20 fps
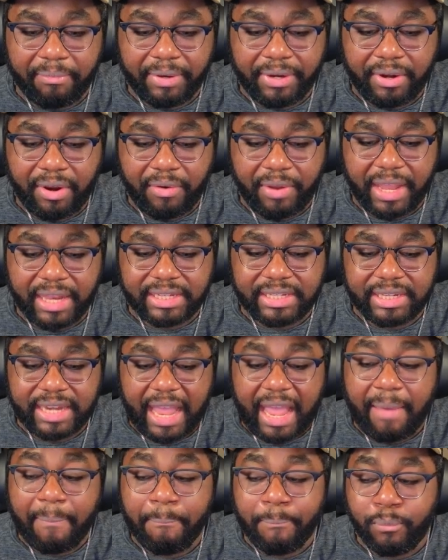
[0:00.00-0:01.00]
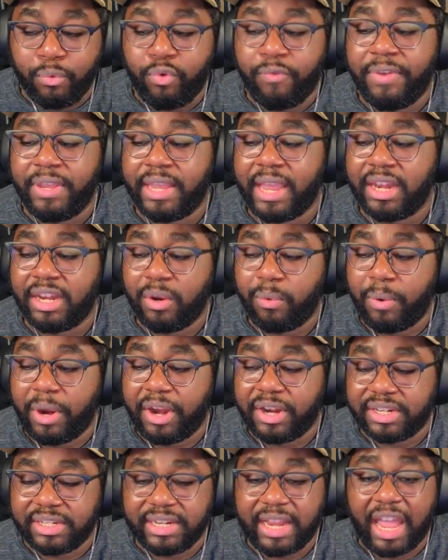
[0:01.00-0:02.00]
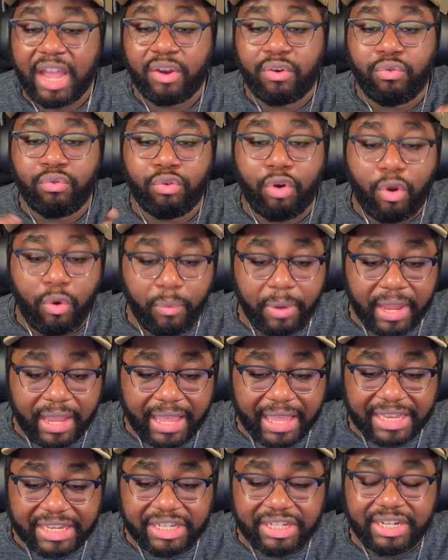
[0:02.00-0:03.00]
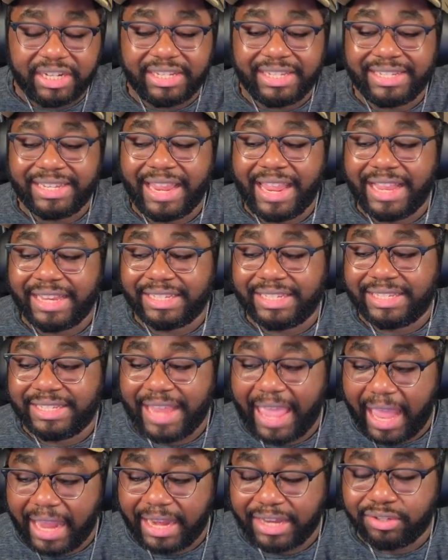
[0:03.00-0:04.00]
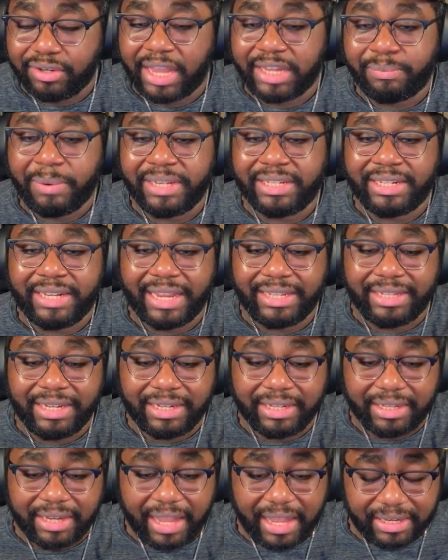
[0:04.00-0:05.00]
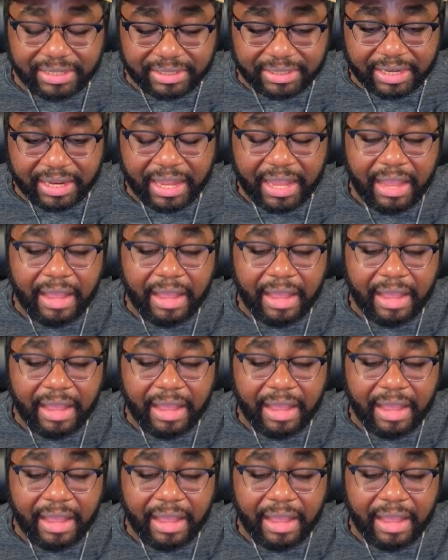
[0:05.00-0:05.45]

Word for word: you know, it's not moving anywhere. It's not growing. It's just staying stagnant. So that's why it's collecting dust.